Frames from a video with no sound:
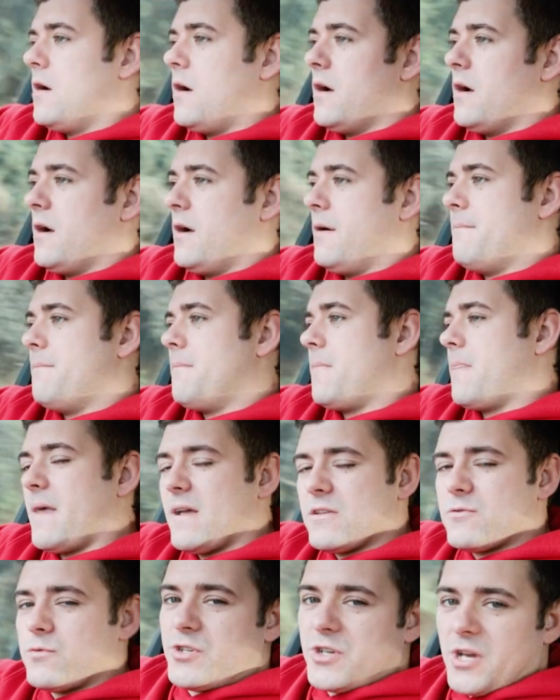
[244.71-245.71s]

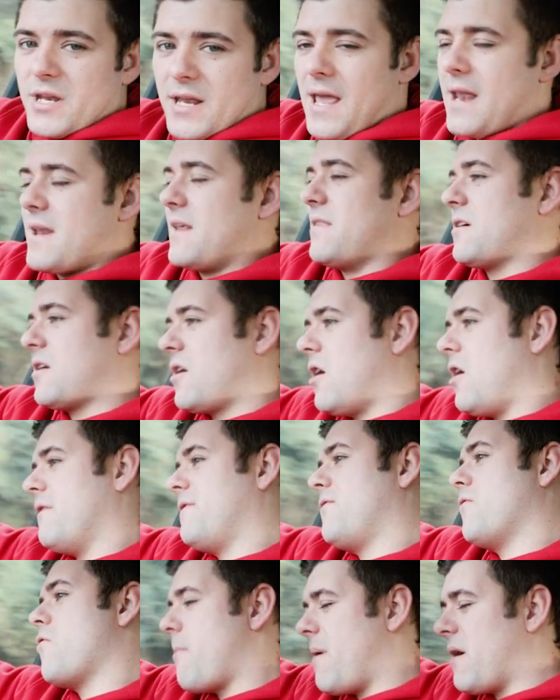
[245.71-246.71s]
That's what you're going to get in the car
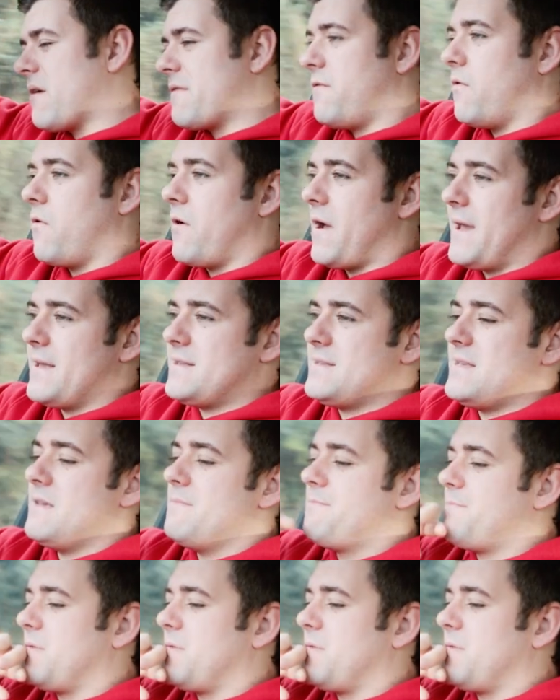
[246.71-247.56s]
for, about 480,